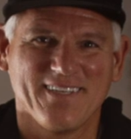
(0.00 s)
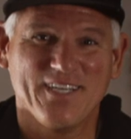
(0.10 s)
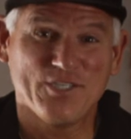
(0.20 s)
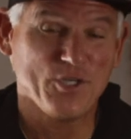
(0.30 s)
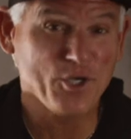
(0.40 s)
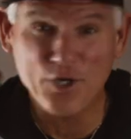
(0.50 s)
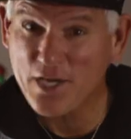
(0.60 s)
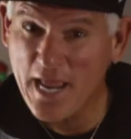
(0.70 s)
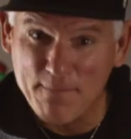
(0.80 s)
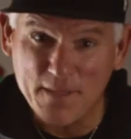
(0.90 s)
It's in your
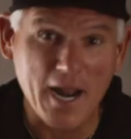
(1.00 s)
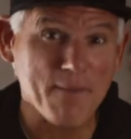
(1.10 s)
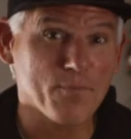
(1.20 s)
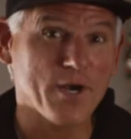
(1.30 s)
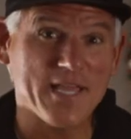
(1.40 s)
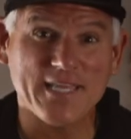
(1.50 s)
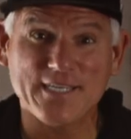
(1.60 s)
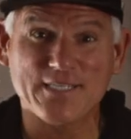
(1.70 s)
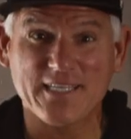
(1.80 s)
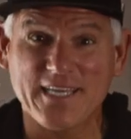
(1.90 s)
name that I pray
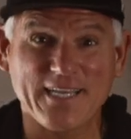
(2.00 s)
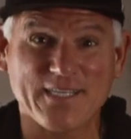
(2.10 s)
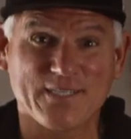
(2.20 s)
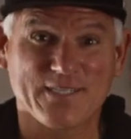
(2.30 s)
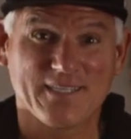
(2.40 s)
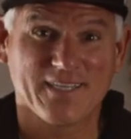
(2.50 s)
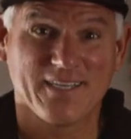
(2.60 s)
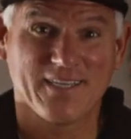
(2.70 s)
these things.